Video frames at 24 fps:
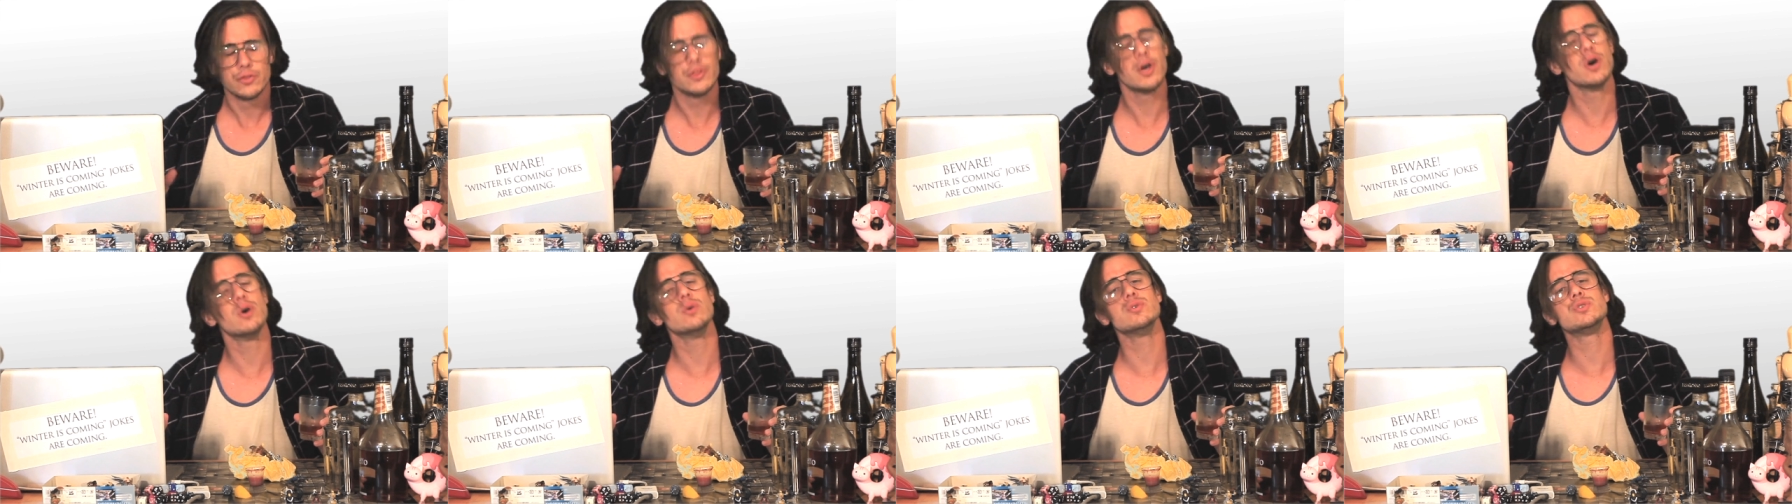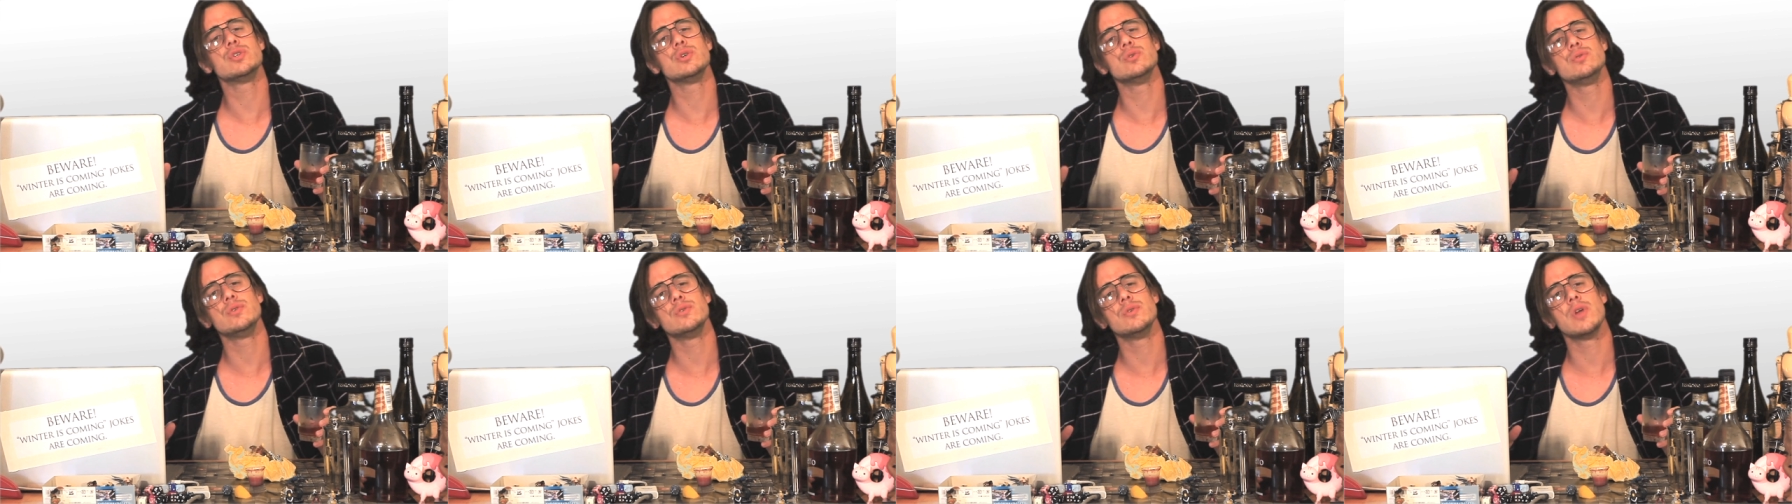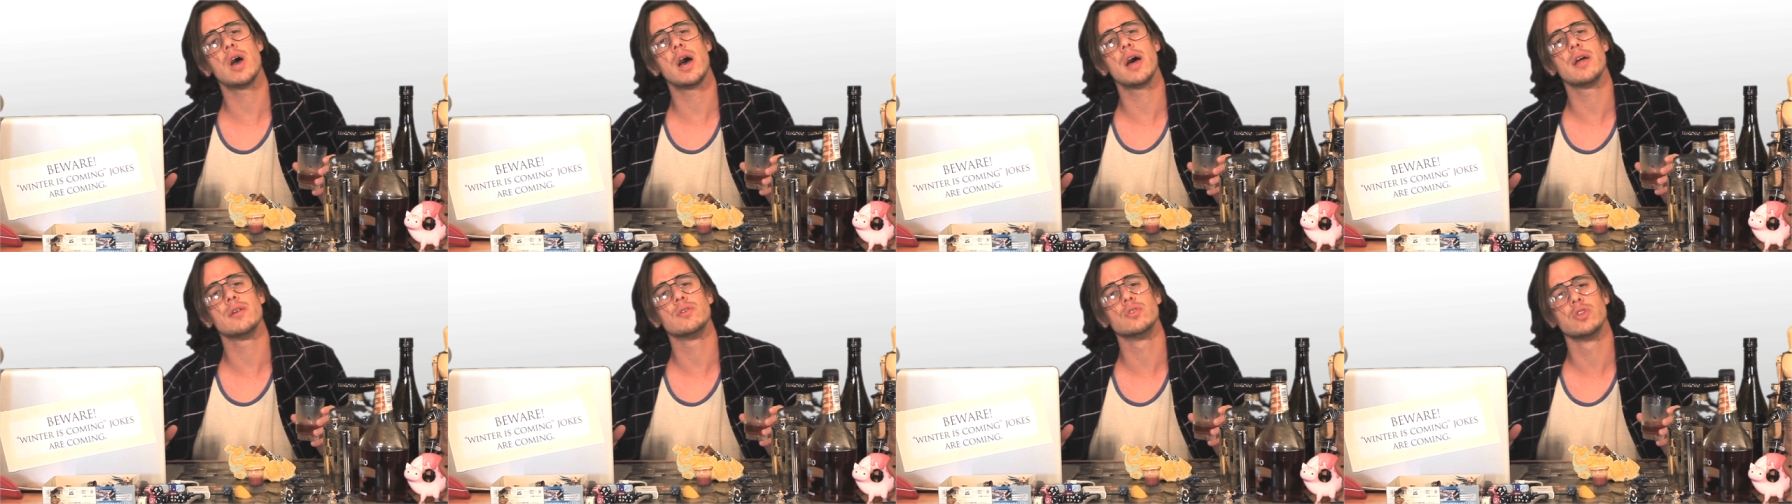Those who do
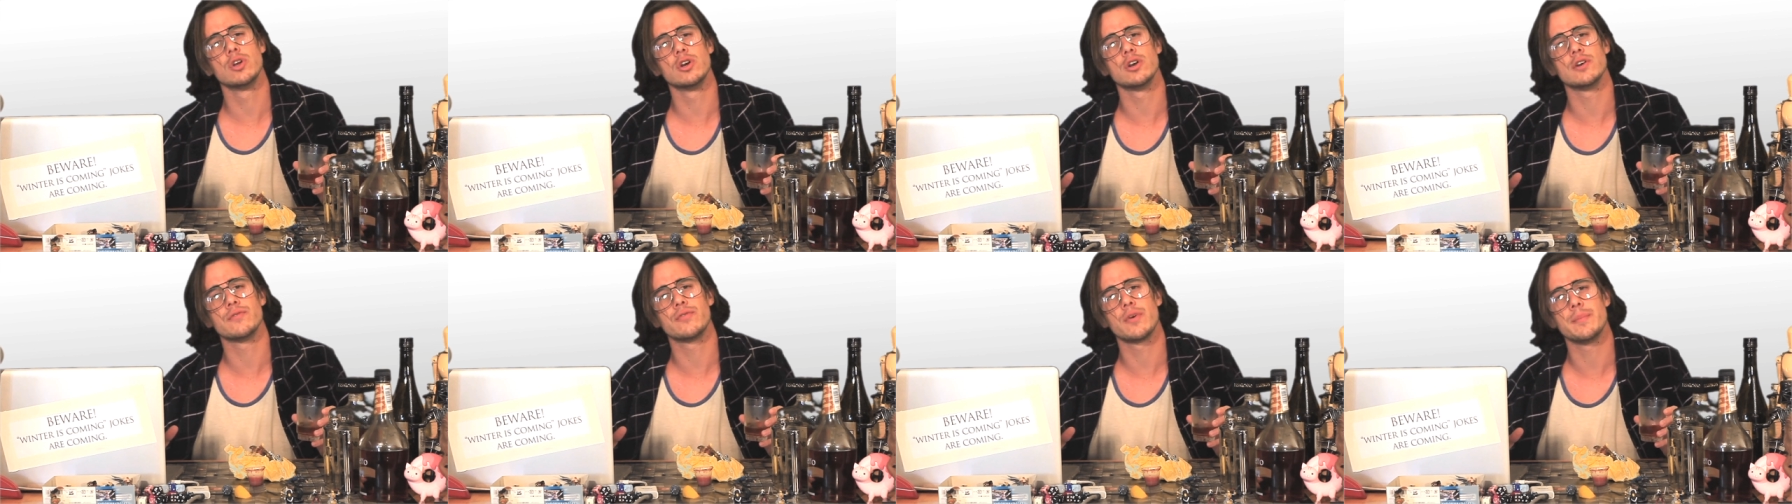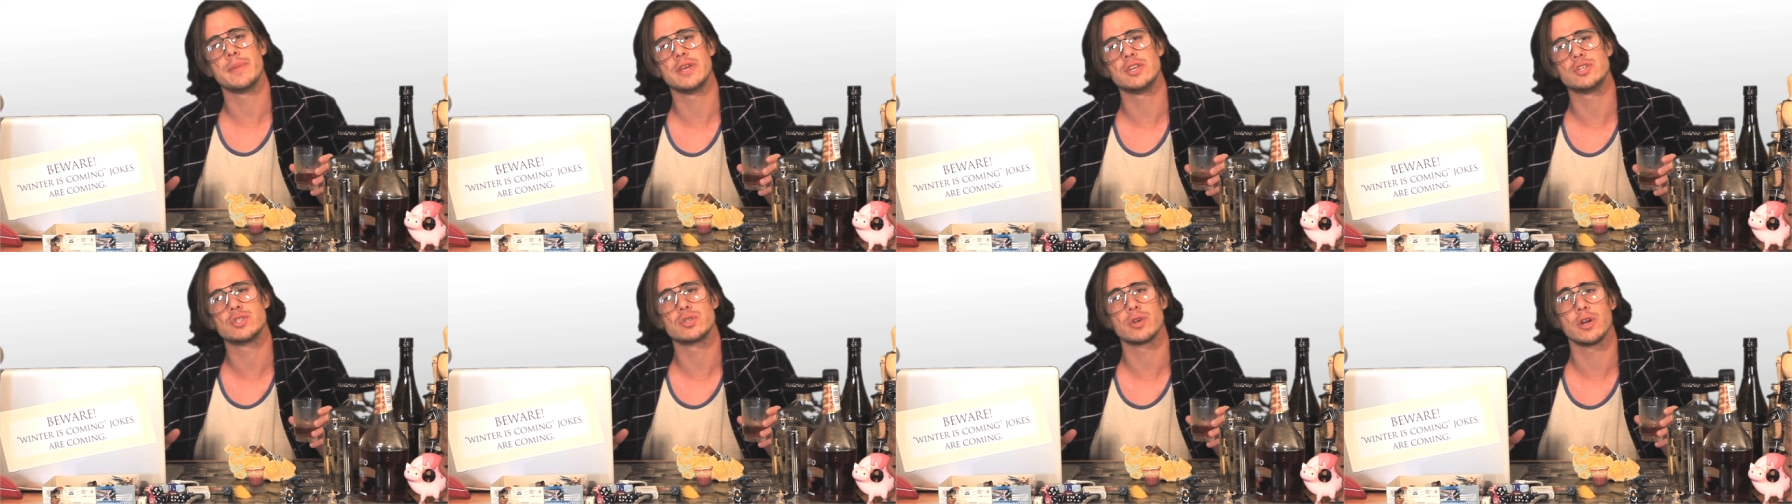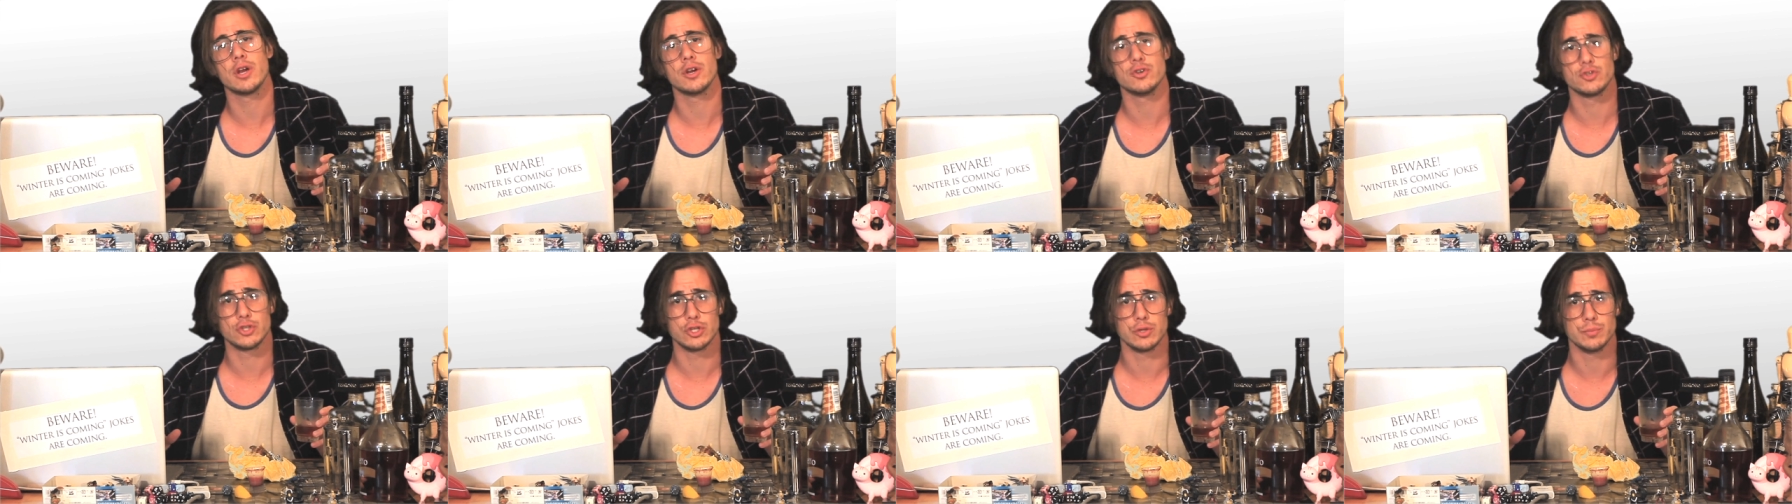not learn from history
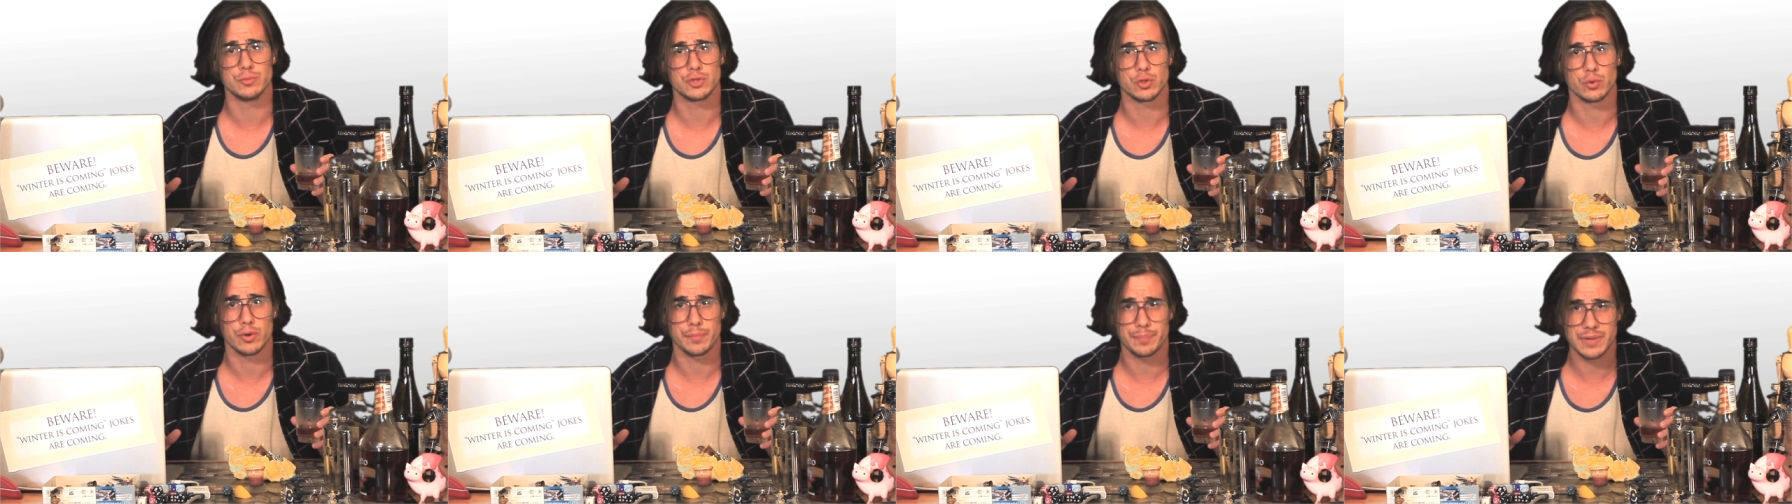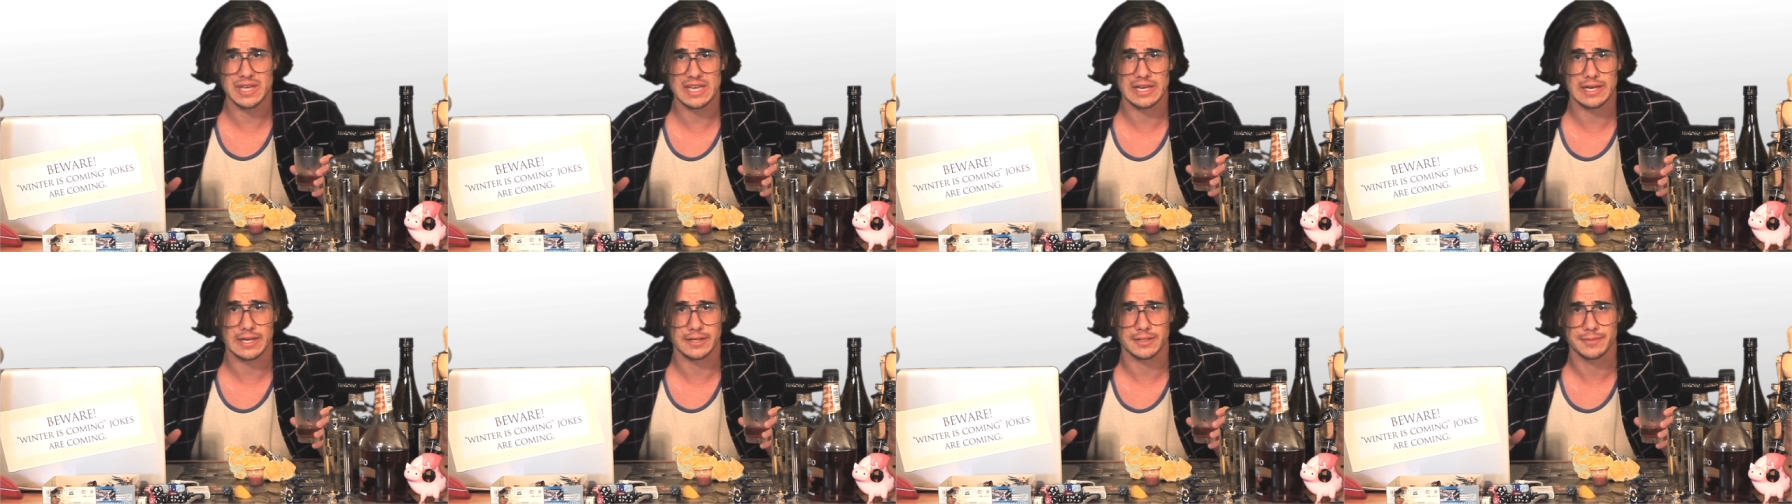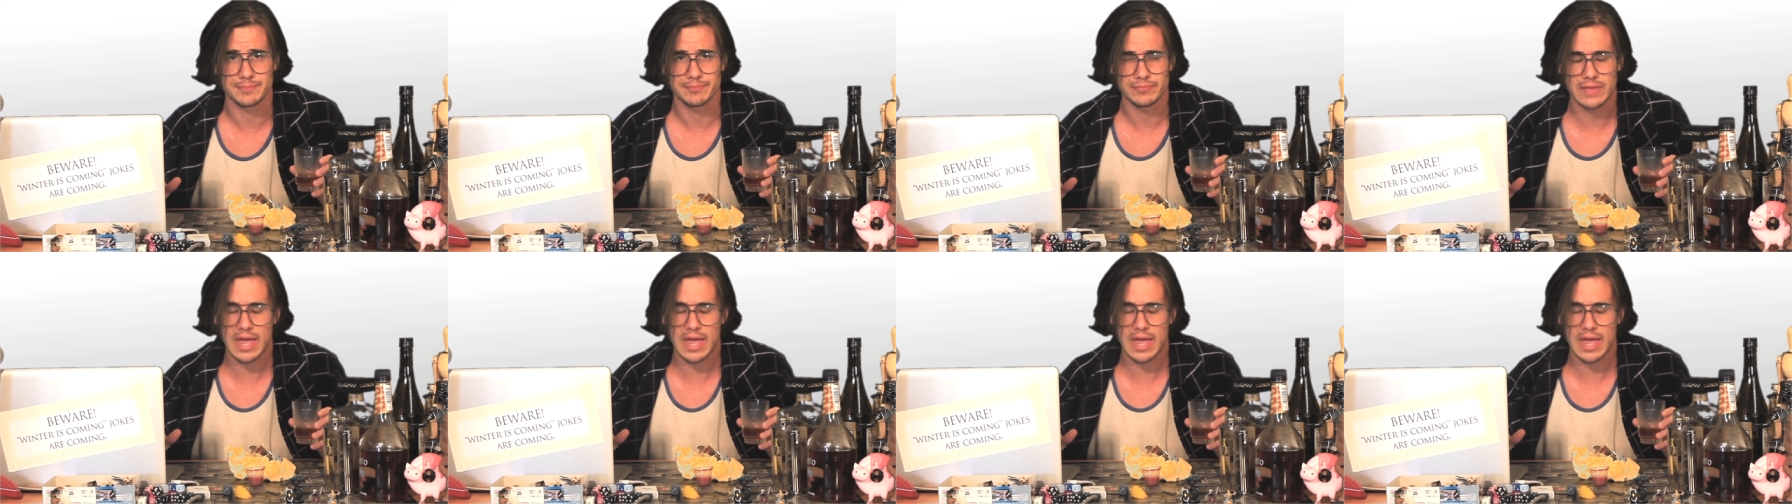are doomed to repeat it.